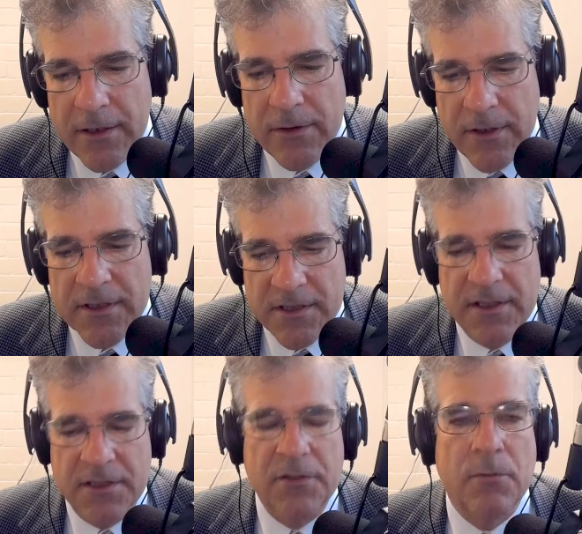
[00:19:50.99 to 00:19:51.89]
this
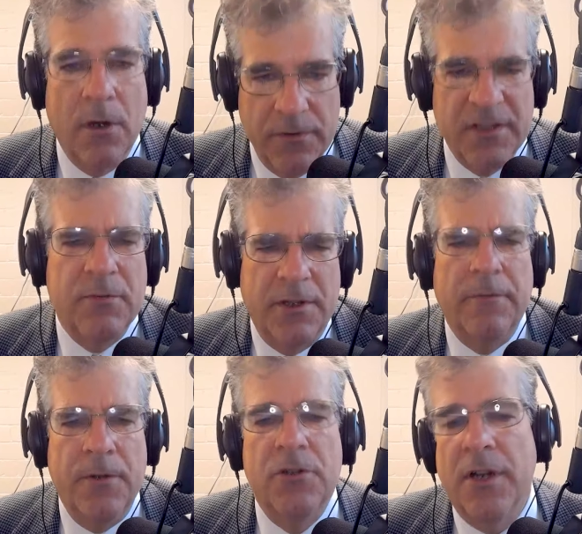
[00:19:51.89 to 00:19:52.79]
is what the
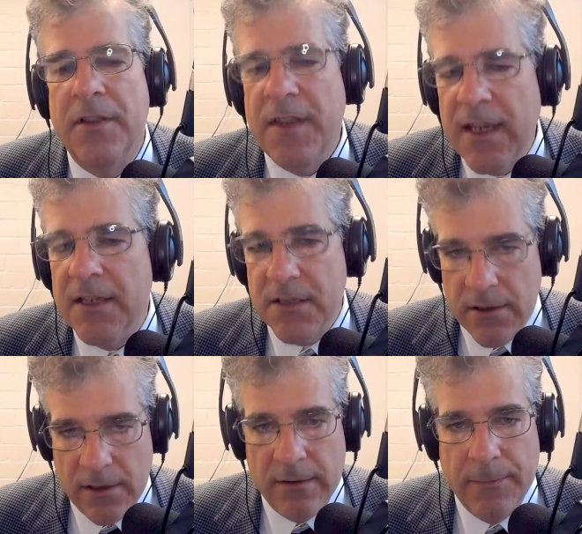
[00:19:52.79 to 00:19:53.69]
future I think is
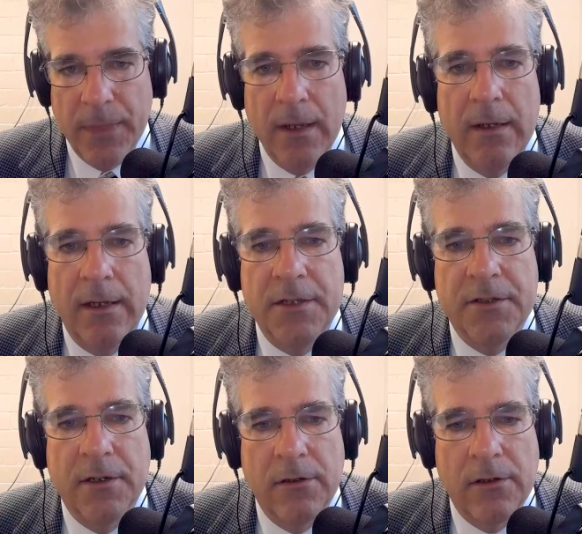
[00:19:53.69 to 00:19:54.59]
gonna
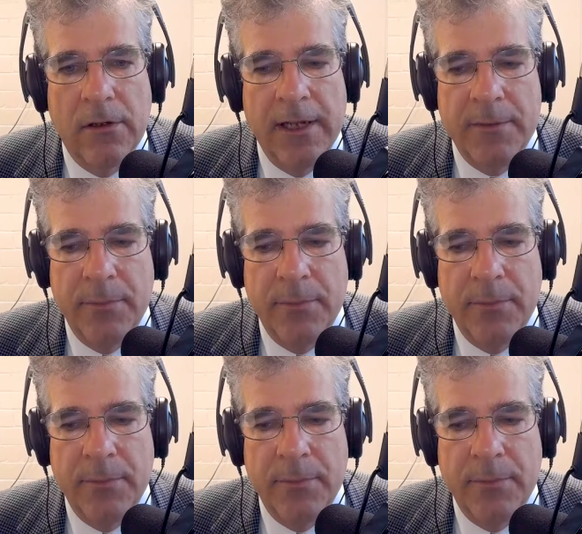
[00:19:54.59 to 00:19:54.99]
look like.